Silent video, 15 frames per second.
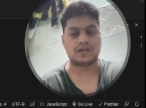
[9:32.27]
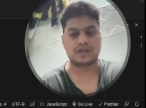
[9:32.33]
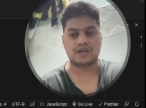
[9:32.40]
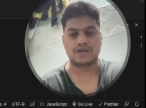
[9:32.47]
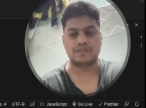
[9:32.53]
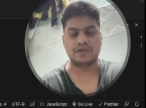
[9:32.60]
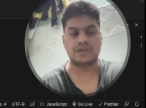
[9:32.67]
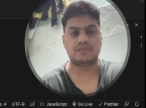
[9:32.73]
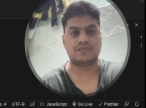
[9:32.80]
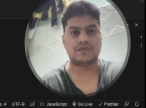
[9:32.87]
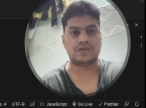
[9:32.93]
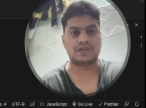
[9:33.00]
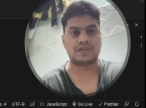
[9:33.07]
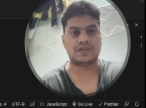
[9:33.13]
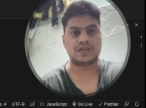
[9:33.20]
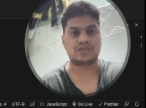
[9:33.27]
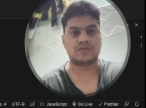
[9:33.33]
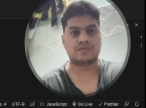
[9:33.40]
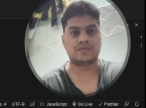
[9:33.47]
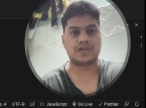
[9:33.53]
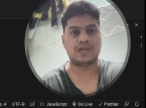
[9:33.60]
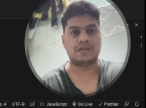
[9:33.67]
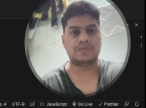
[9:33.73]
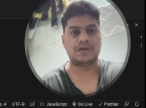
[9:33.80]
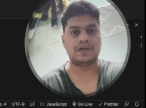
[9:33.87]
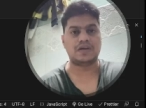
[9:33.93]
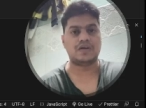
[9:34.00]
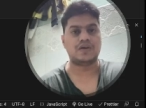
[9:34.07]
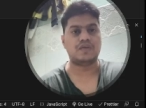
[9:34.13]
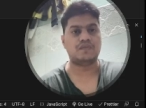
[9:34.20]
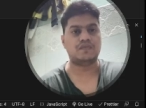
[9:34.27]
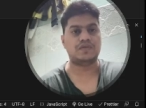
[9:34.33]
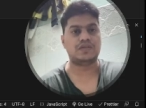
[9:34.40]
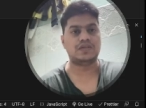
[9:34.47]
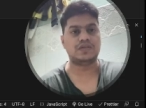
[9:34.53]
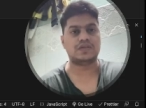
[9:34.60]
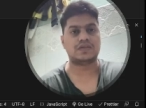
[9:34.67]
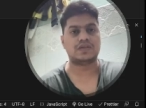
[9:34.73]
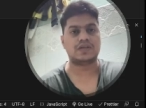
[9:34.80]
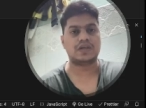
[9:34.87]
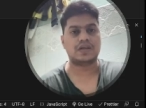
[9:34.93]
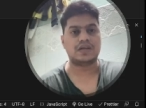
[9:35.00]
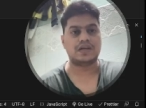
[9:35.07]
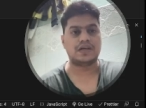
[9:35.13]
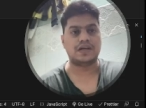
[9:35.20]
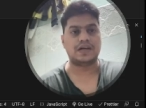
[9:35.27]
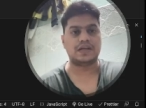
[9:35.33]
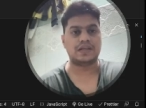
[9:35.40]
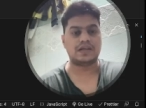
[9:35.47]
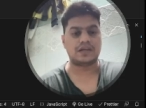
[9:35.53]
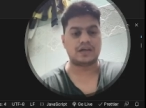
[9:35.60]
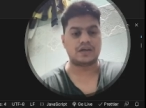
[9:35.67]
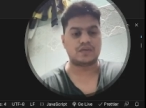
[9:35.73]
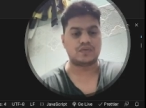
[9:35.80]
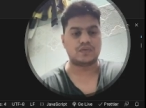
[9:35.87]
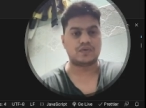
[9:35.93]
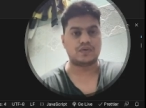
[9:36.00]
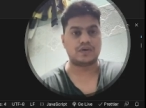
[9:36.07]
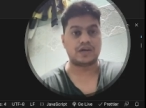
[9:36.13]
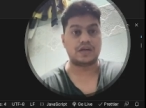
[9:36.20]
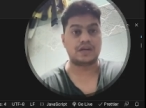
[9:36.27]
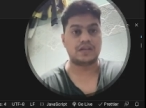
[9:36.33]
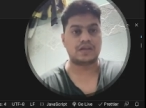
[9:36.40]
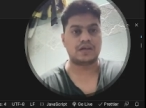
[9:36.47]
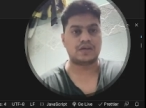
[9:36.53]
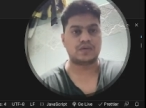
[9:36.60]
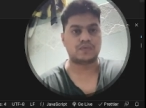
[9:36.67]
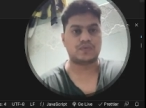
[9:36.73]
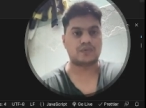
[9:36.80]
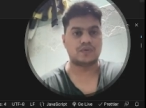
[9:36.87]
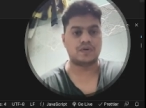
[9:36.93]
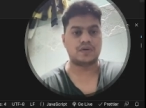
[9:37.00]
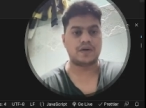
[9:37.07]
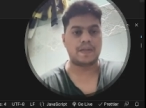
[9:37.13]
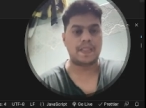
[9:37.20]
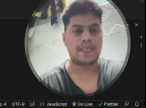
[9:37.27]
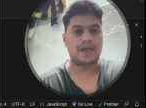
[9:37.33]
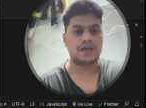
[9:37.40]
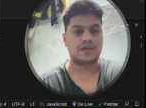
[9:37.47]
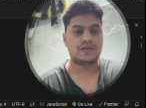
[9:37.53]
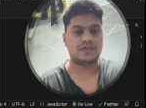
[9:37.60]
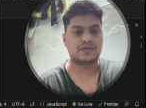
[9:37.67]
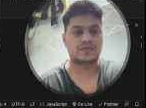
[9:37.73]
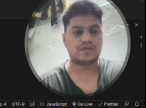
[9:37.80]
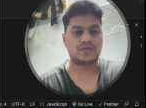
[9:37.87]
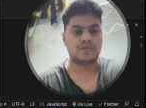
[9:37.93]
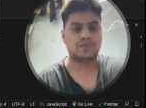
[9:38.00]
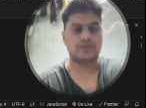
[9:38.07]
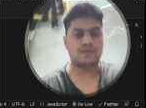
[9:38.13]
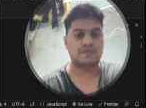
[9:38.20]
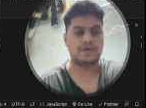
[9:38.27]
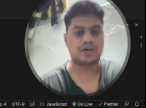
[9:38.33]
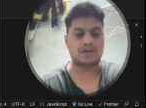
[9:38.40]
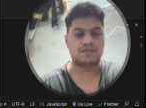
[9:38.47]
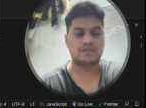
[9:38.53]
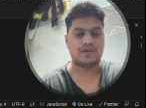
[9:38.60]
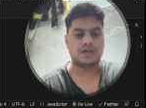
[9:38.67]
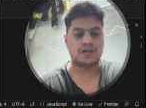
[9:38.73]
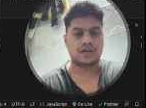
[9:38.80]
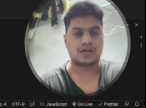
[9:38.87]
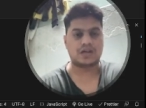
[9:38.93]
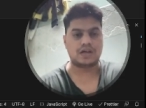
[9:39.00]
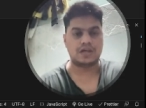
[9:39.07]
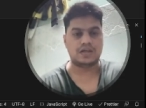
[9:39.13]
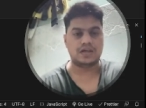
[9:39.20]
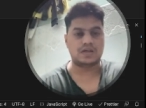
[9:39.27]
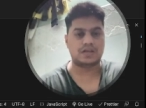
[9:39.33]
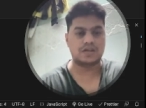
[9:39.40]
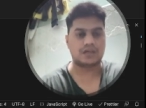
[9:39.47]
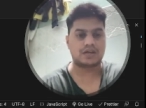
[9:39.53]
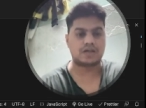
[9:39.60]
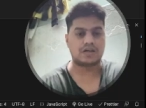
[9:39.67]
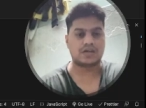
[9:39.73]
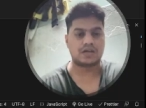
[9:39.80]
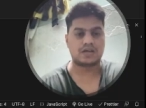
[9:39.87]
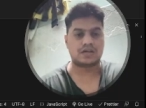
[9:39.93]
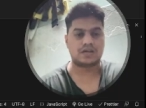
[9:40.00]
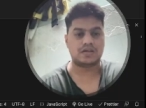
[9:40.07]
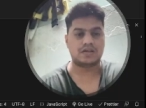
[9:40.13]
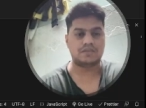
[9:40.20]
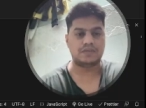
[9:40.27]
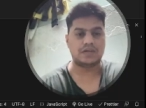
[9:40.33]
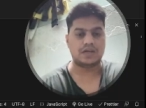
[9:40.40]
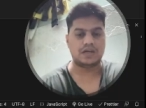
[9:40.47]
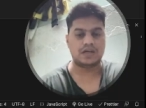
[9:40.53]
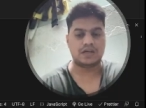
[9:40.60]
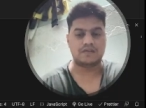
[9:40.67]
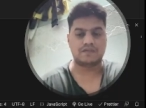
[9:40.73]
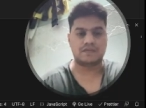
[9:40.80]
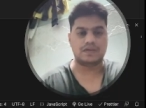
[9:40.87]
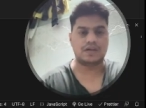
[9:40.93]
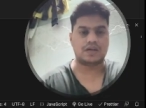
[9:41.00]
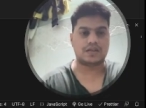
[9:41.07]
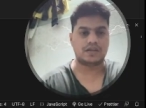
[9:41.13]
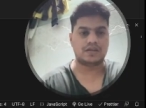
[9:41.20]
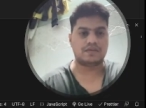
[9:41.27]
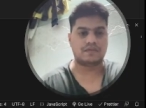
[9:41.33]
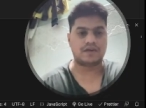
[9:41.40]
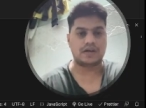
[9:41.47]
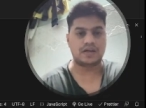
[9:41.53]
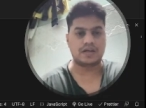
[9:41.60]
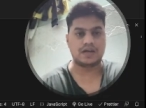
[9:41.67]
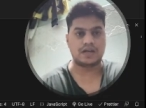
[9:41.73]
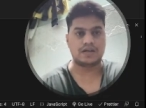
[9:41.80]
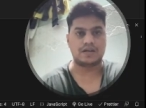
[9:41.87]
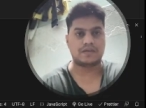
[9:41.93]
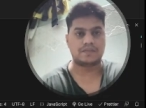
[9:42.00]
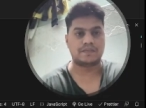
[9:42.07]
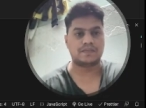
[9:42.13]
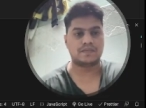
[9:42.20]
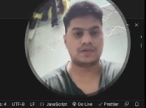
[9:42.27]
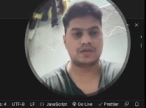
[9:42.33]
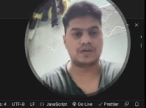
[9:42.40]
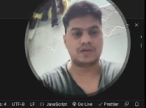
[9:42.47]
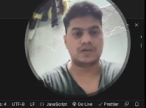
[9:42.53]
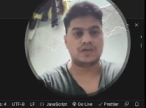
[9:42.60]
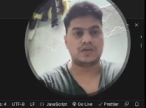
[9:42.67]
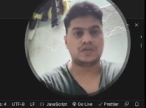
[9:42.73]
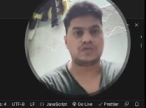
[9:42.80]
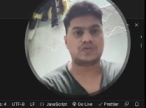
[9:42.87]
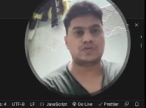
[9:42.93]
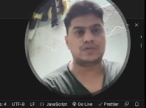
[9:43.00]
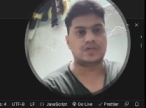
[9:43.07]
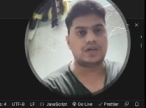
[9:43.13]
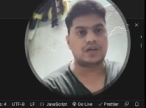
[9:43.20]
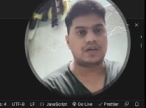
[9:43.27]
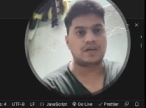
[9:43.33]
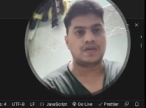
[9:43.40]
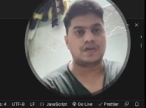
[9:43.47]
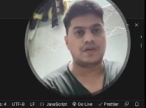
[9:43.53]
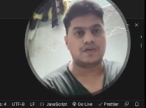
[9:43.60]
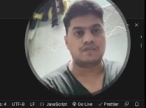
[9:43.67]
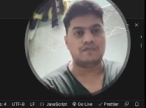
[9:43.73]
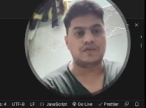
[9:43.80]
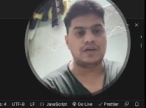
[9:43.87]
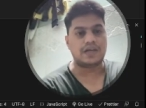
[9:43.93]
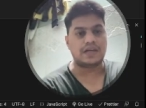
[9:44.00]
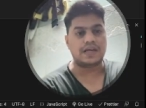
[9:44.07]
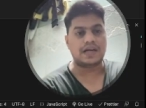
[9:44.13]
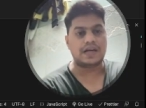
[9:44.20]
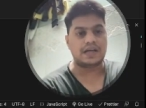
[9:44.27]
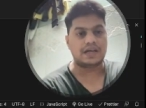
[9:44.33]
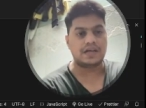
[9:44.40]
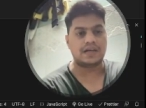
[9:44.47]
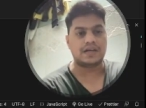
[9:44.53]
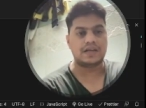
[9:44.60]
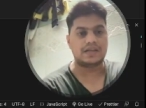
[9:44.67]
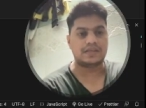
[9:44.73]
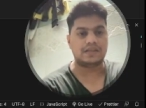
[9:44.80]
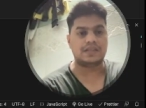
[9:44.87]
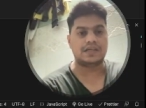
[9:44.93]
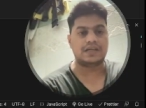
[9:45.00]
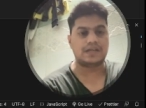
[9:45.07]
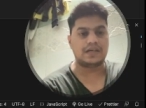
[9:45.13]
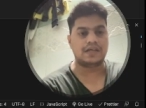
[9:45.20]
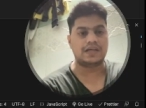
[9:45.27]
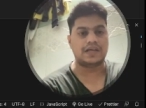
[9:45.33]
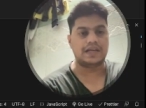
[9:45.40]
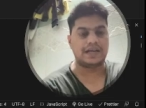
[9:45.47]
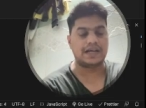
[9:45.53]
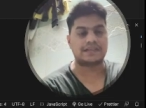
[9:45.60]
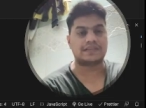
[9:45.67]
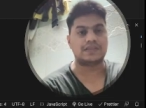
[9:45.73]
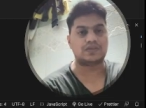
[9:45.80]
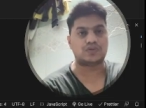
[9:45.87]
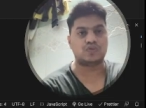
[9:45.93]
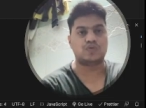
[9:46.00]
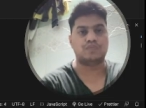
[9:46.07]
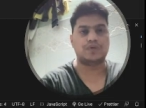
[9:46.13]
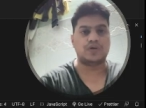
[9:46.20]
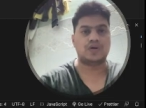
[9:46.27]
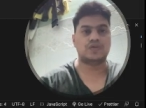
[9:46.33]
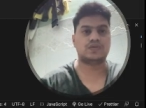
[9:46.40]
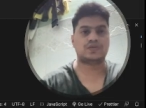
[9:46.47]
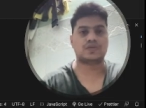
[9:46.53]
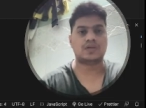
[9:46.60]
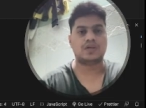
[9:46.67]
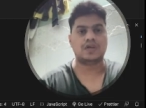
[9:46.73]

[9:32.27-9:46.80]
give me the first index of the element which is greater than 2. Okay, so we clear the terminal and we'll run the file again. So here we'll get the index is 2 because